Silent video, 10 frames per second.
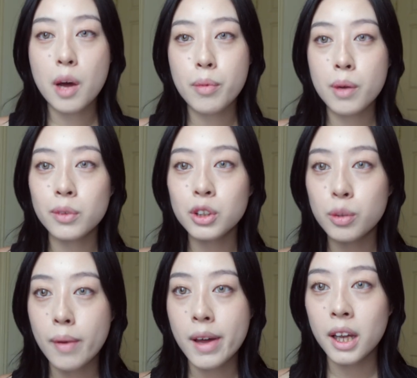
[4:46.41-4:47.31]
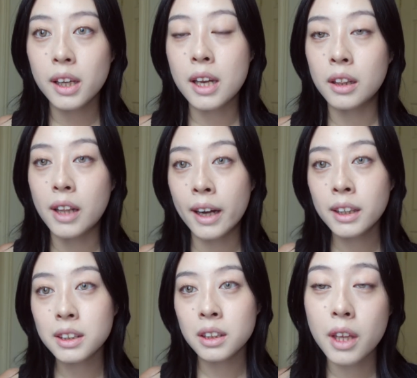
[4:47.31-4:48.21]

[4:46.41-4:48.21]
a bit more dramatic and light,